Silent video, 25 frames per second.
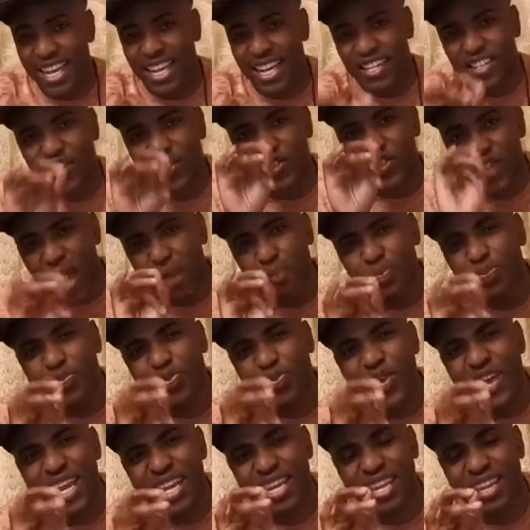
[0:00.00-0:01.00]
There is
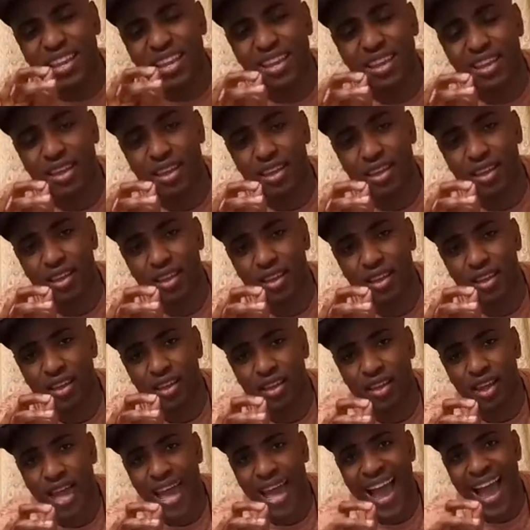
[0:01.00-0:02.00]
something,
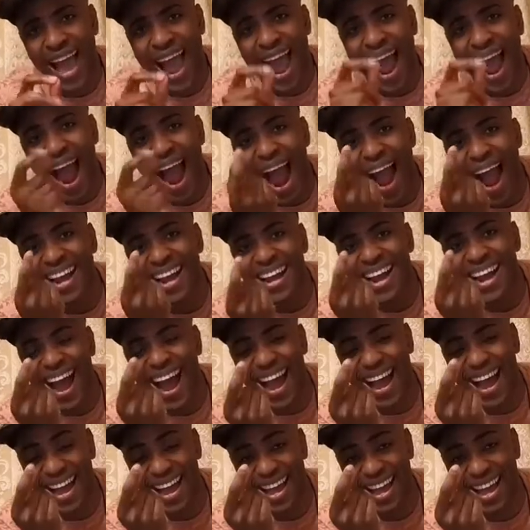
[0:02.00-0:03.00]

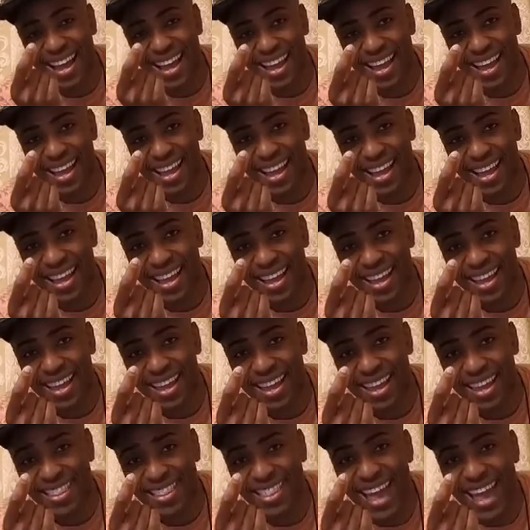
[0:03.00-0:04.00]
hunger,
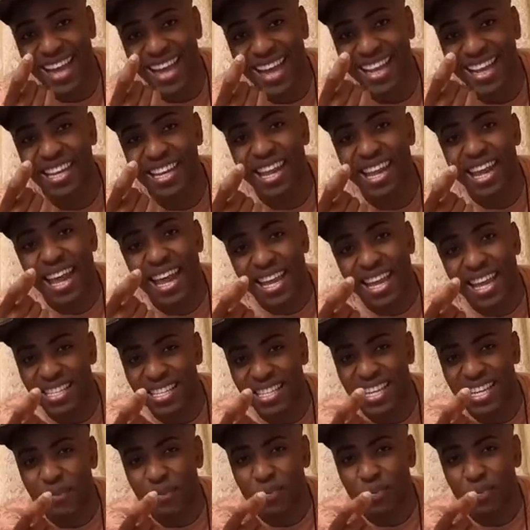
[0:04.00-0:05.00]
that can,
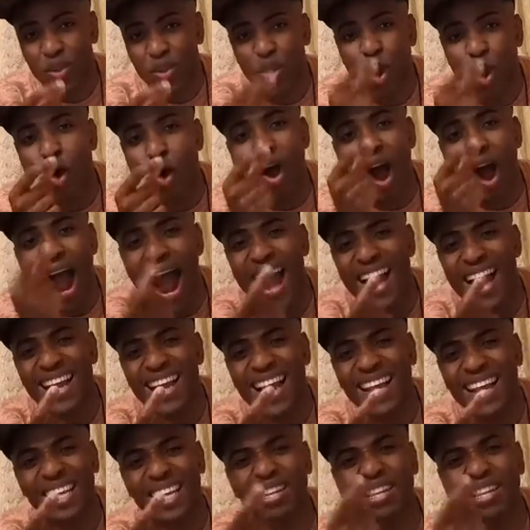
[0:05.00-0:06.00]
you see, your
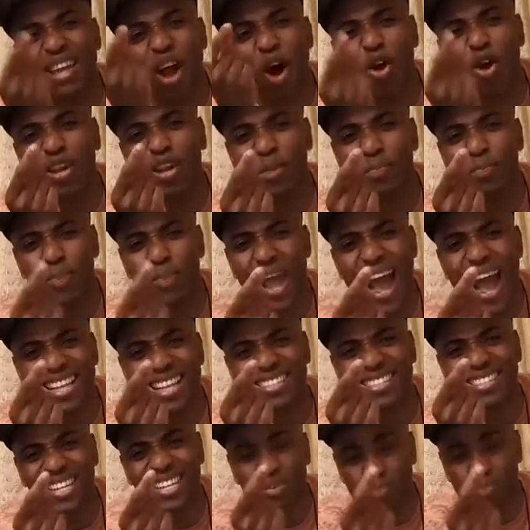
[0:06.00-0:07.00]
hunger can only be
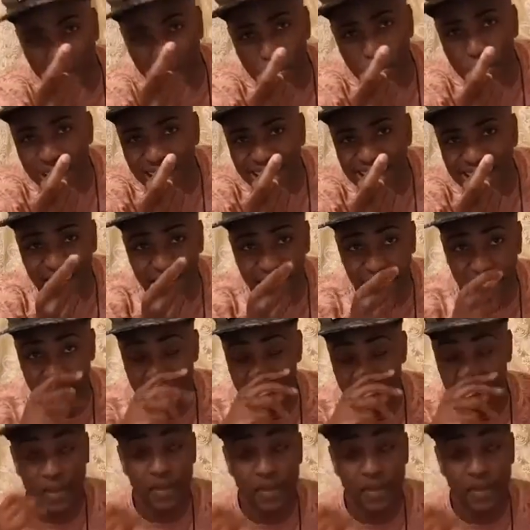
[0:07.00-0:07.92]
answered by money.